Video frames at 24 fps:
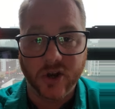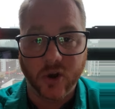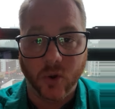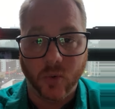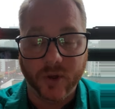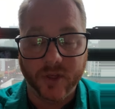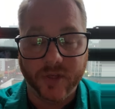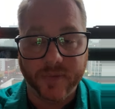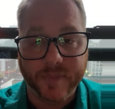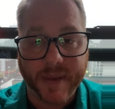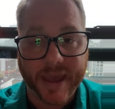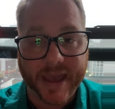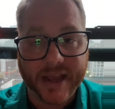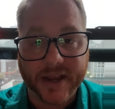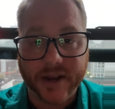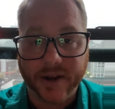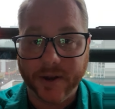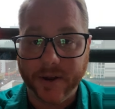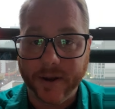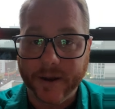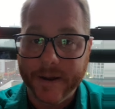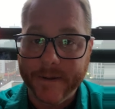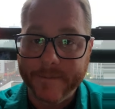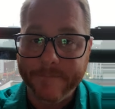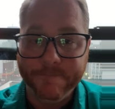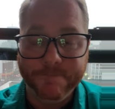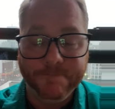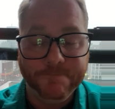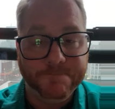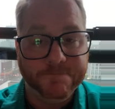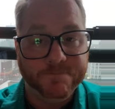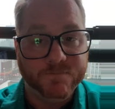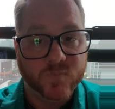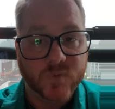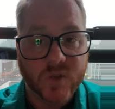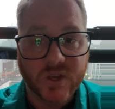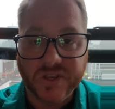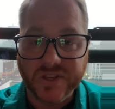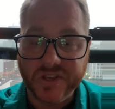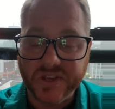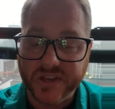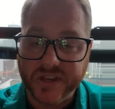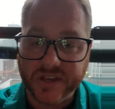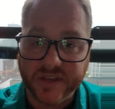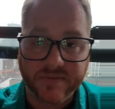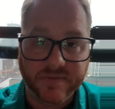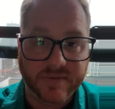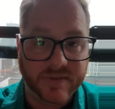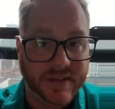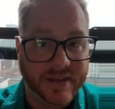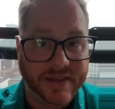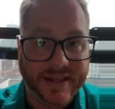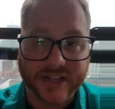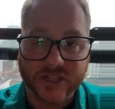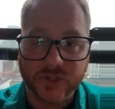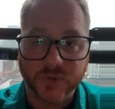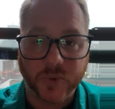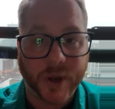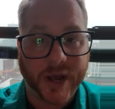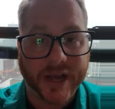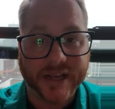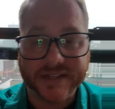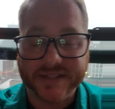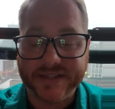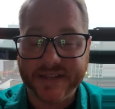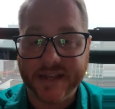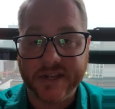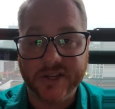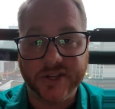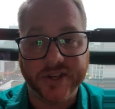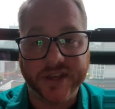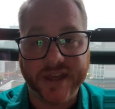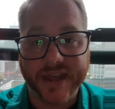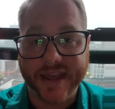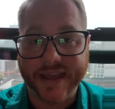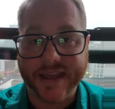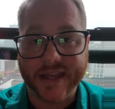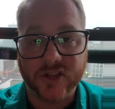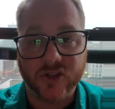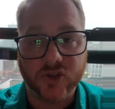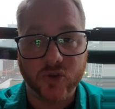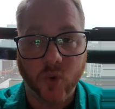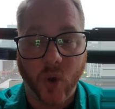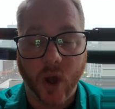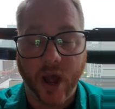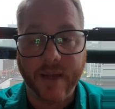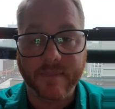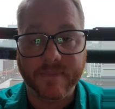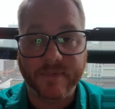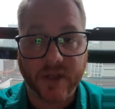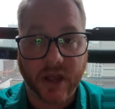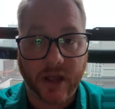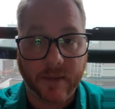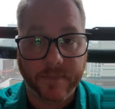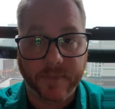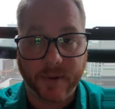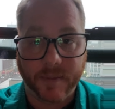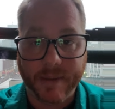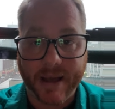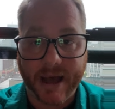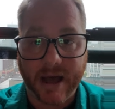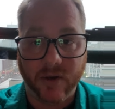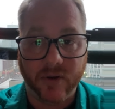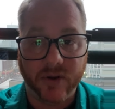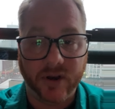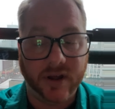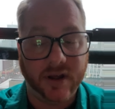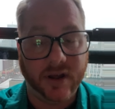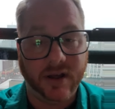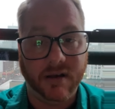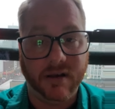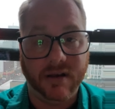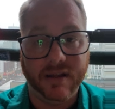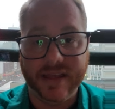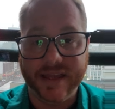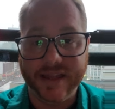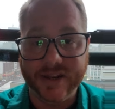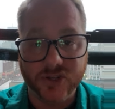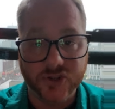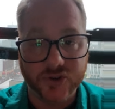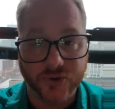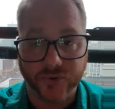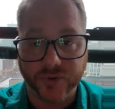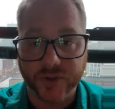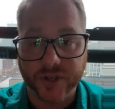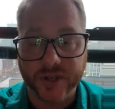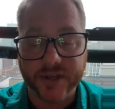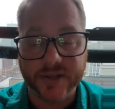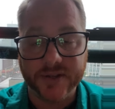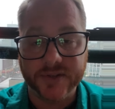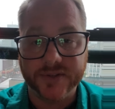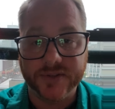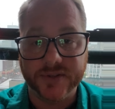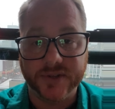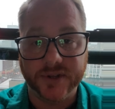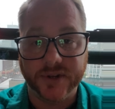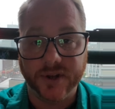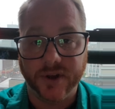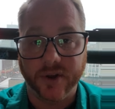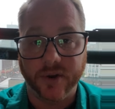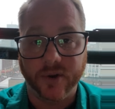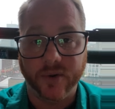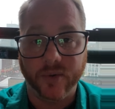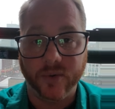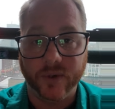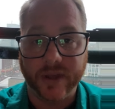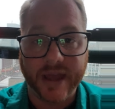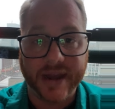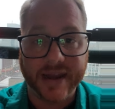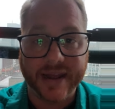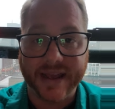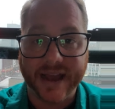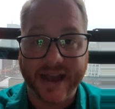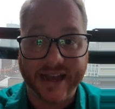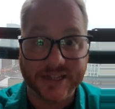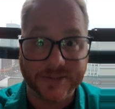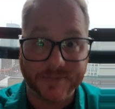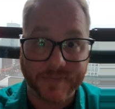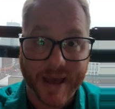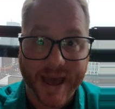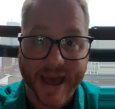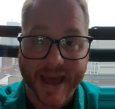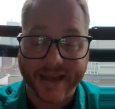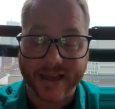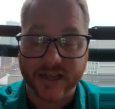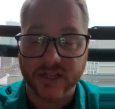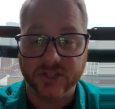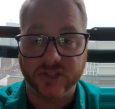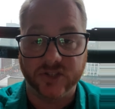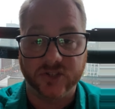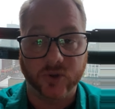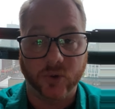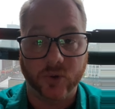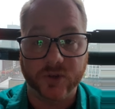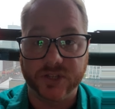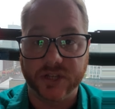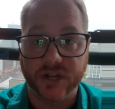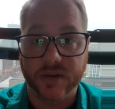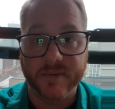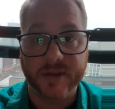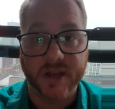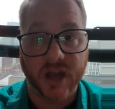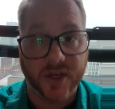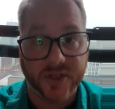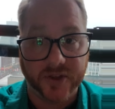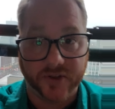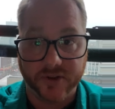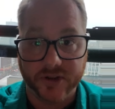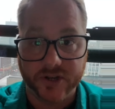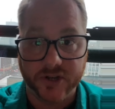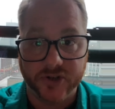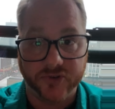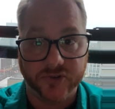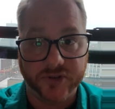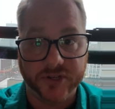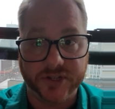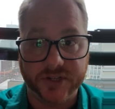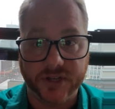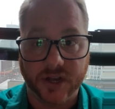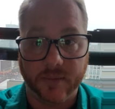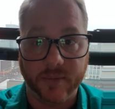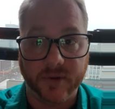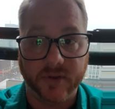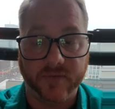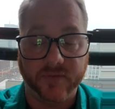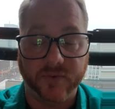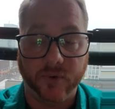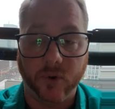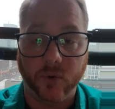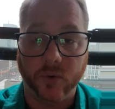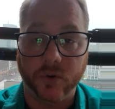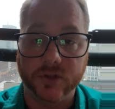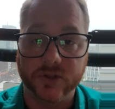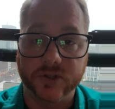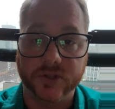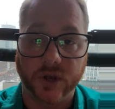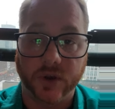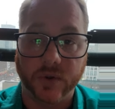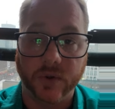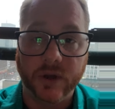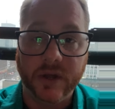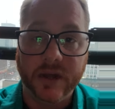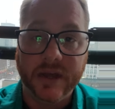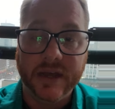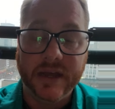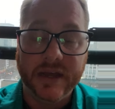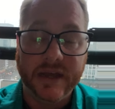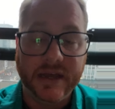you know, with Baker, that's why I said you can't get too hyped up about injuries, you know, getting guys back, because there's always going to be other injuries coming forward. So,